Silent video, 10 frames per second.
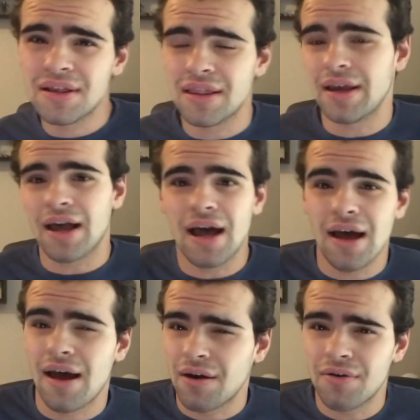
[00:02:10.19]
Like,
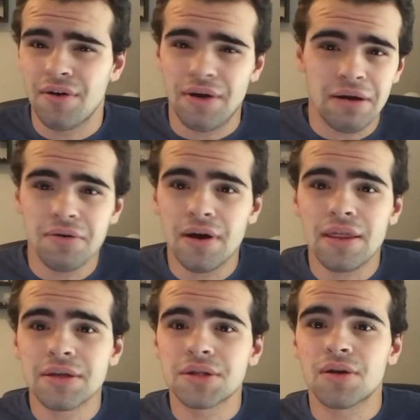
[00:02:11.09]
I don't know. I don't know how
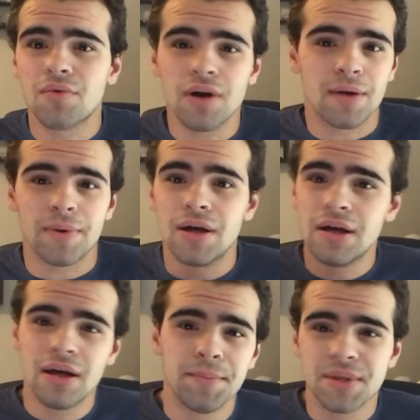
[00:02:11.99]
that's gonna work, but I'm
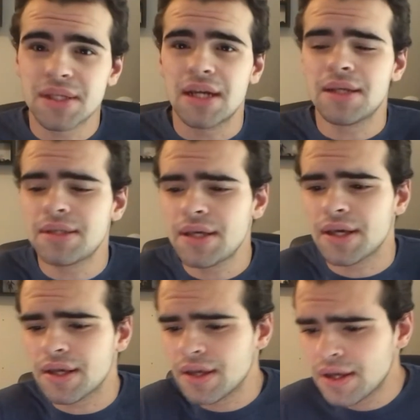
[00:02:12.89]
excited to see
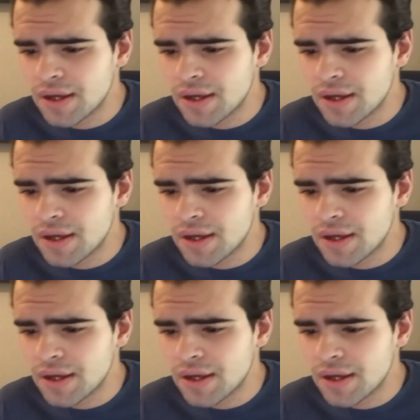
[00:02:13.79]
it.